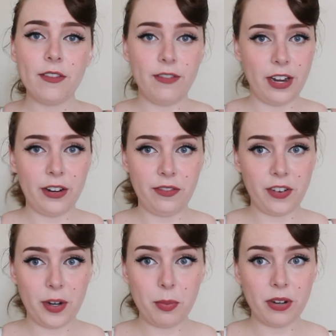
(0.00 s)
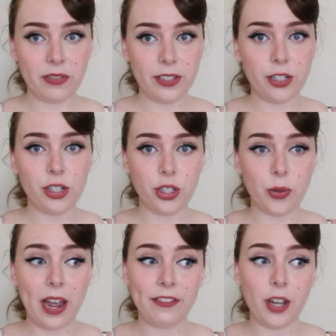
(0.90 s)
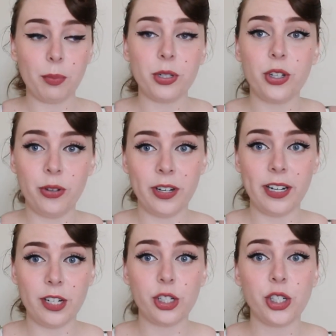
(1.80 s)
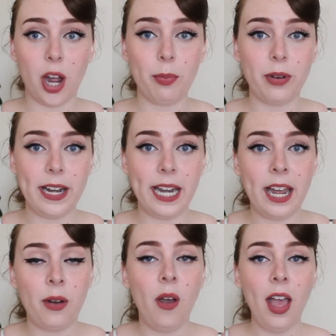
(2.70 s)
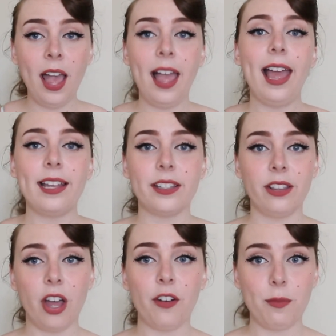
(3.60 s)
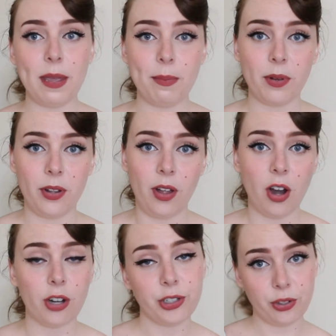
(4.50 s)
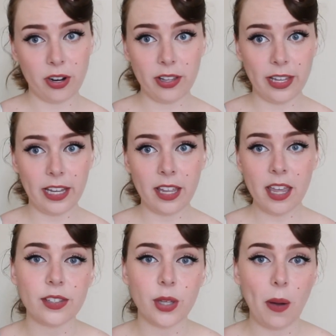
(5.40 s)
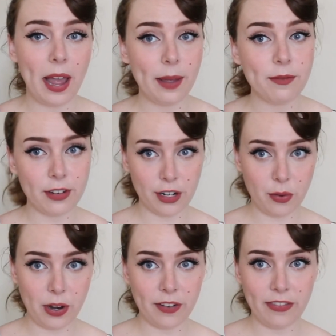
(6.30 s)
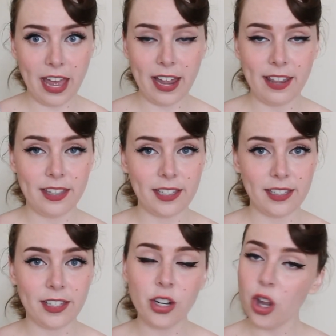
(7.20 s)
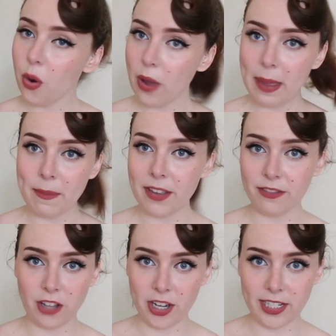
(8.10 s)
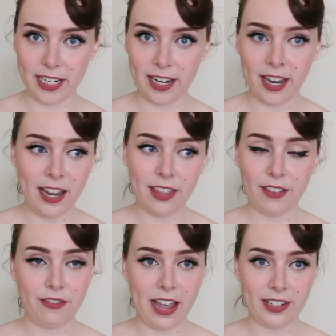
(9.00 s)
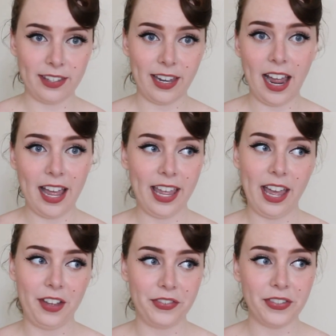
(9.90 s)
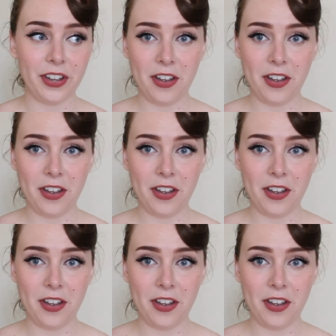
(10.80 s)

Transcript: very, very privileged to have the opportunity to shop right now, as a lot of people are struggling. So I am very aware of that, and this is in no way me flaunting the fact that I have